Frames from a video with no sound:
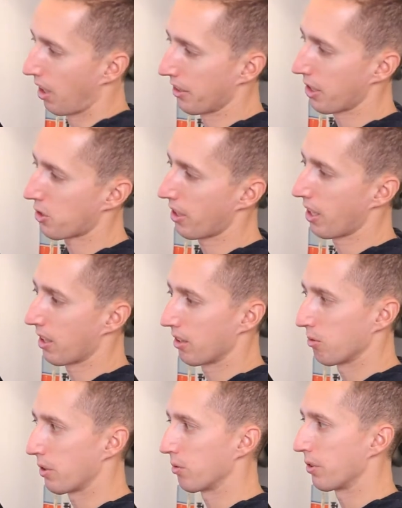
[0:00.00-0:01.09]
Yesterday,
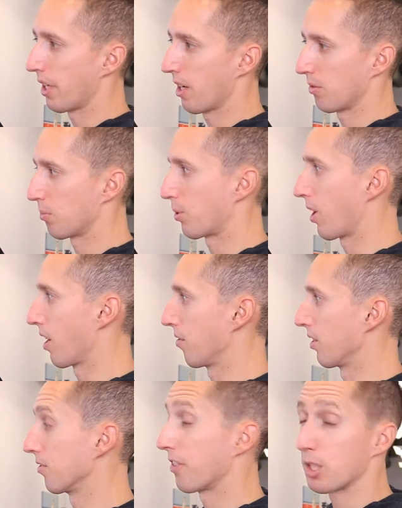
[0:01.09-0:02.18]
we have a
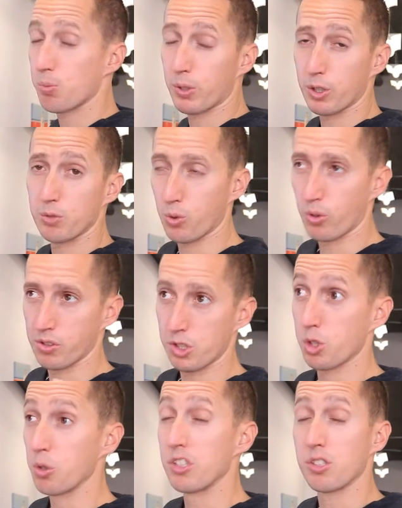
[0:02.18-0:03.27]
private Facebook group for
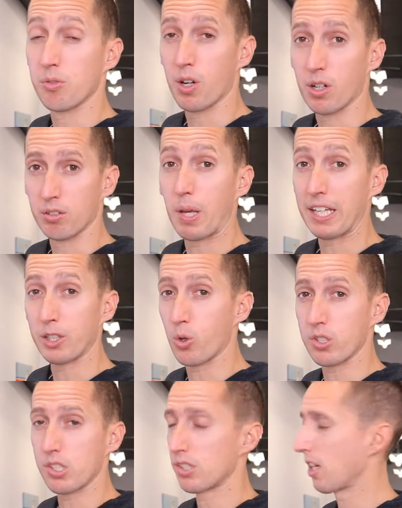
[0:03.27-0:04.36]
students of our paid
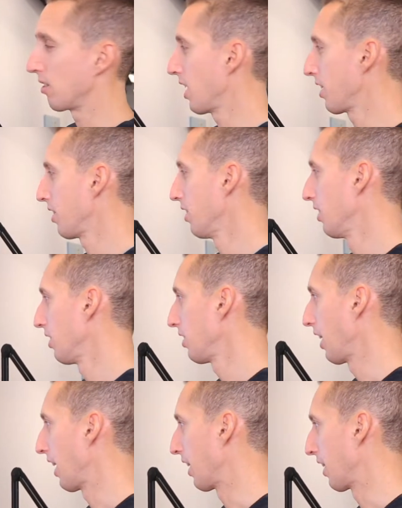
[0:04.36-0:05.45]
courses online.
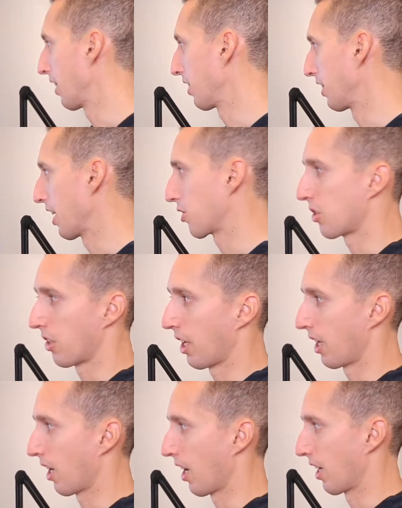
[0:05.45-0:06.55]
And
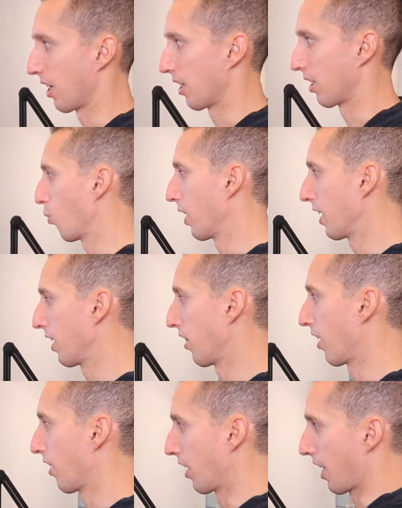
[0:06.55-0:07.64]
yesterday, I went in
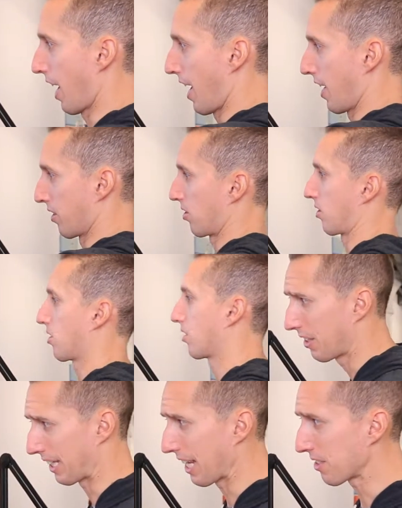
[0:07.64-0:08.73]
there and asked...
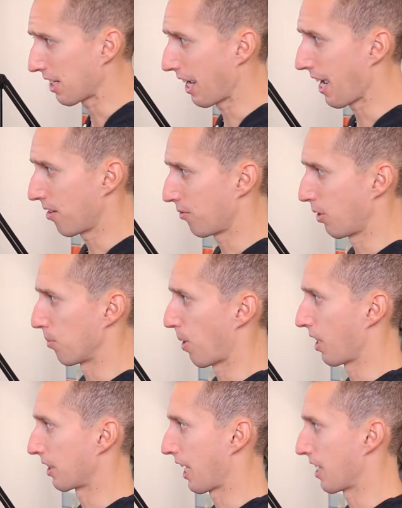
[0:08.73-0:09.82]
The guest I have for the
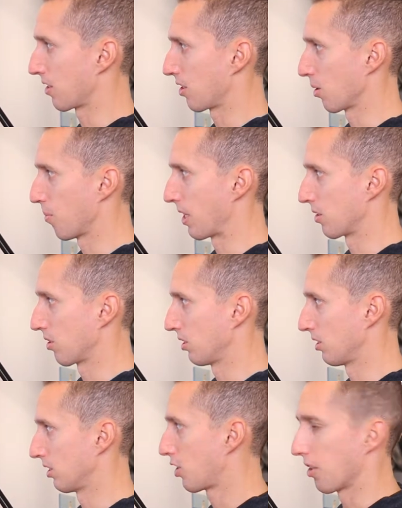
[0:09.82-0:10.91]
podcast is a
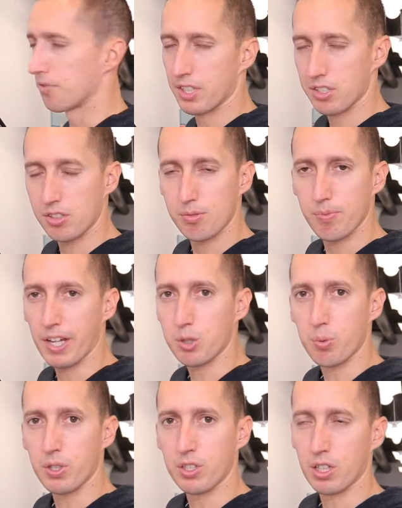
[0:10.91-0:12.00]
mental toughness
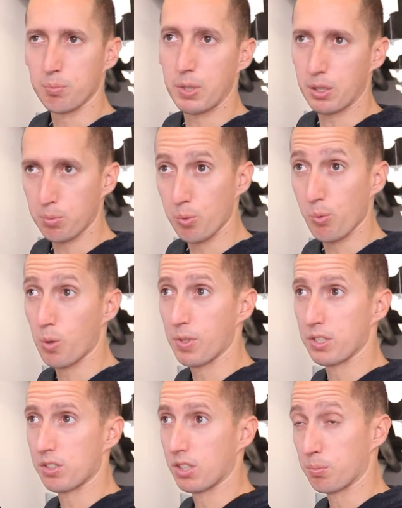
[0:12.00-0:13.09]
expert, a peak
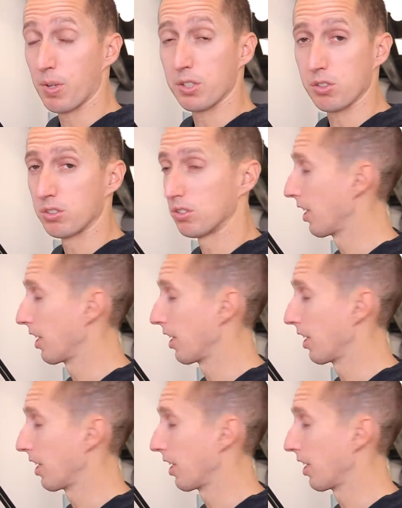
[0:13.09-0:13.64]
performance, like mental